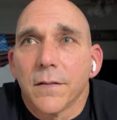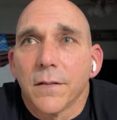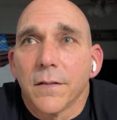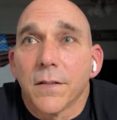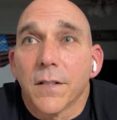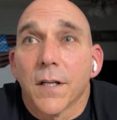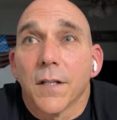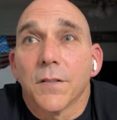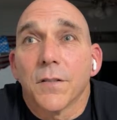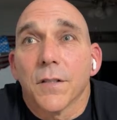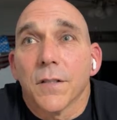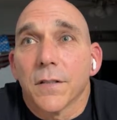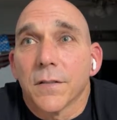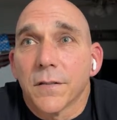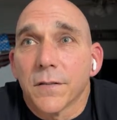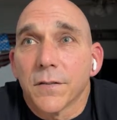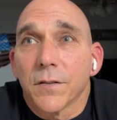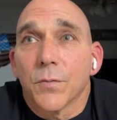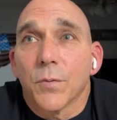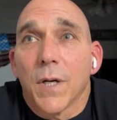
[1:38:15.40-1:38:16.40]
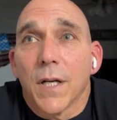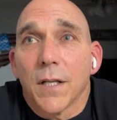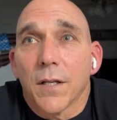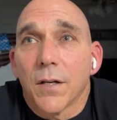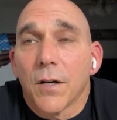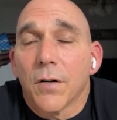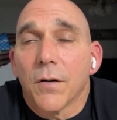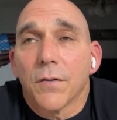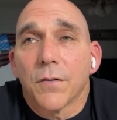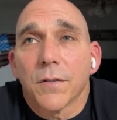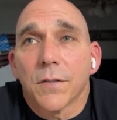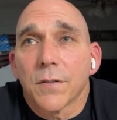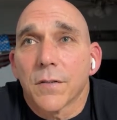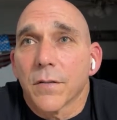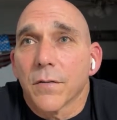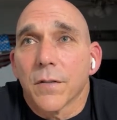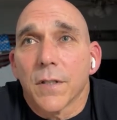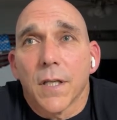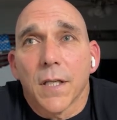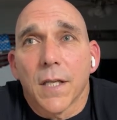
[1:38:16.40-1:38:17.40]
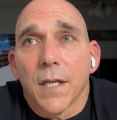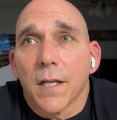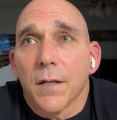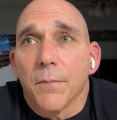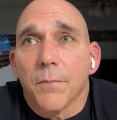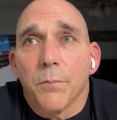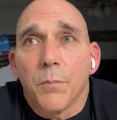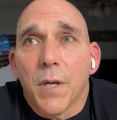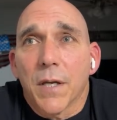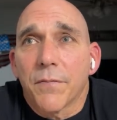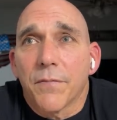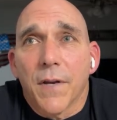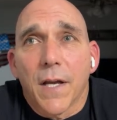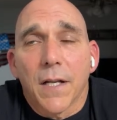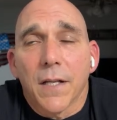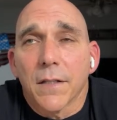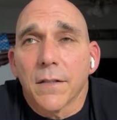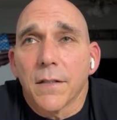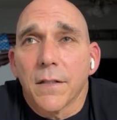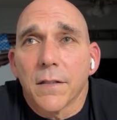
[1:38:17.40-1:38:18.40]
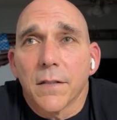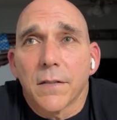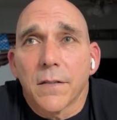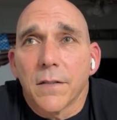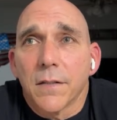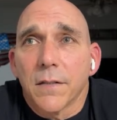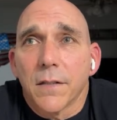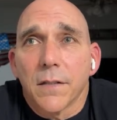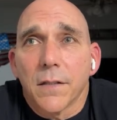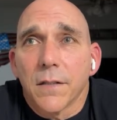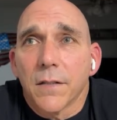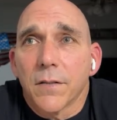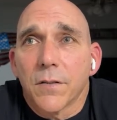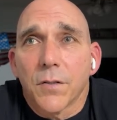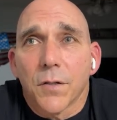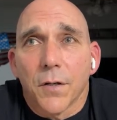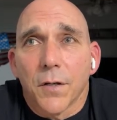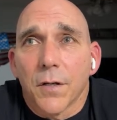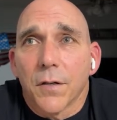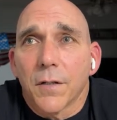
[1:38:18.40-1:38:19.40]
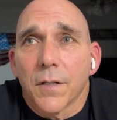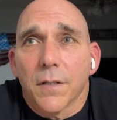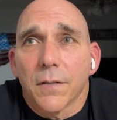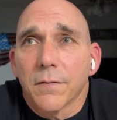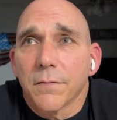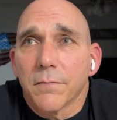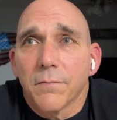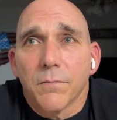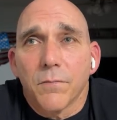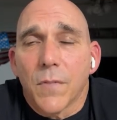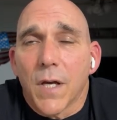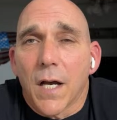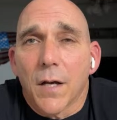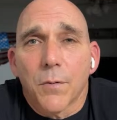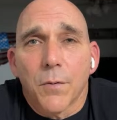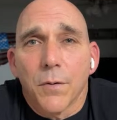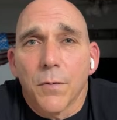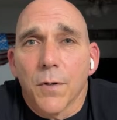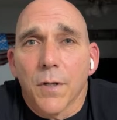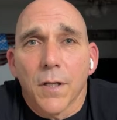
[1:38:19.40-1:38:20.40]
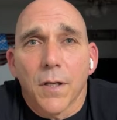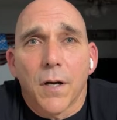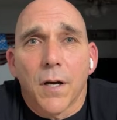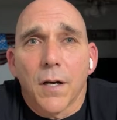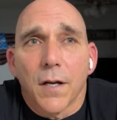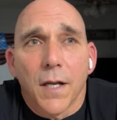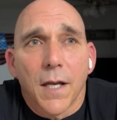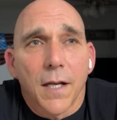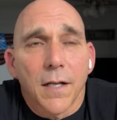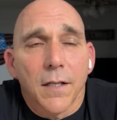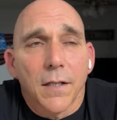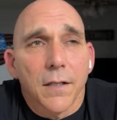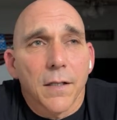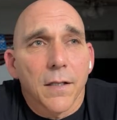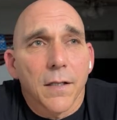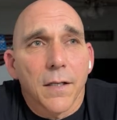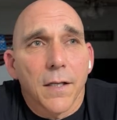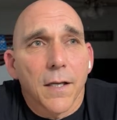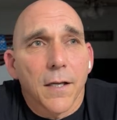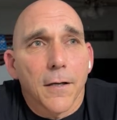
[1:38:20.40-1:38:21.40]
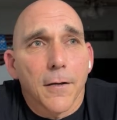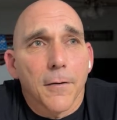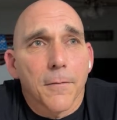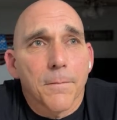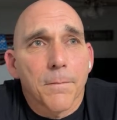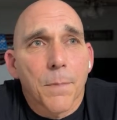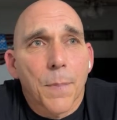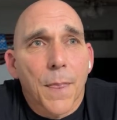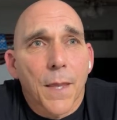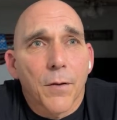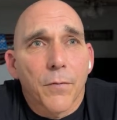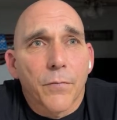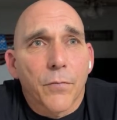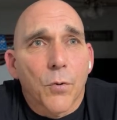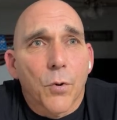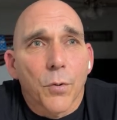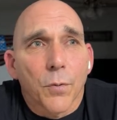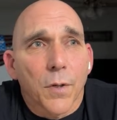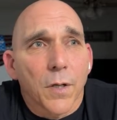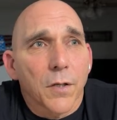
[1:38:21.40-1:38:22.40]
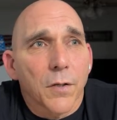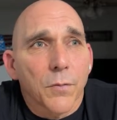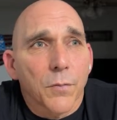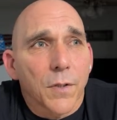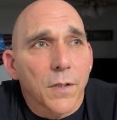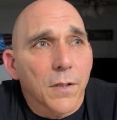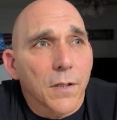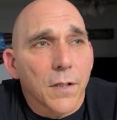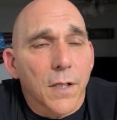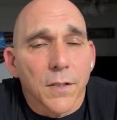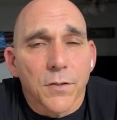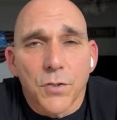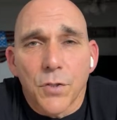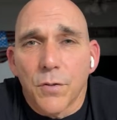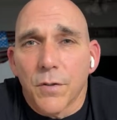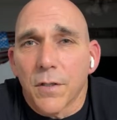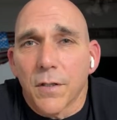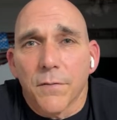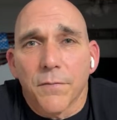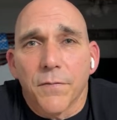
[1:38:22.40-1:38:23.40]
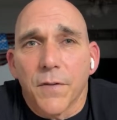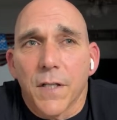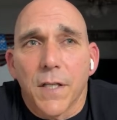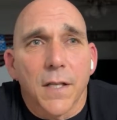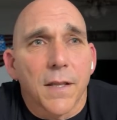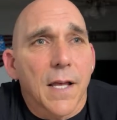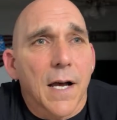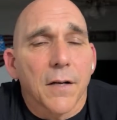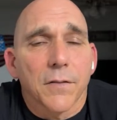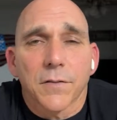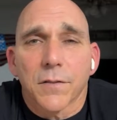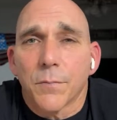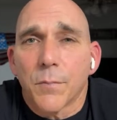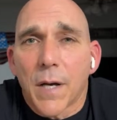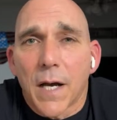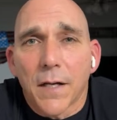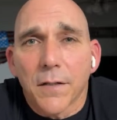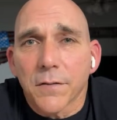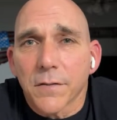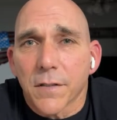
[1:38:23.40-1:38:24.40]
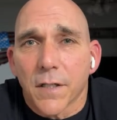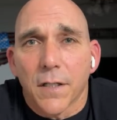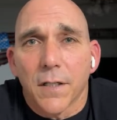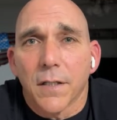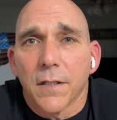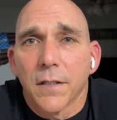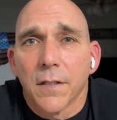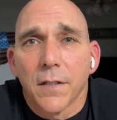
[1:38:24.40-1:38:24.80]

Tundra is the way to go. So again, big fan of Toyota, Doc. We really are. I had a 4Runner with like 250,000 miles on it.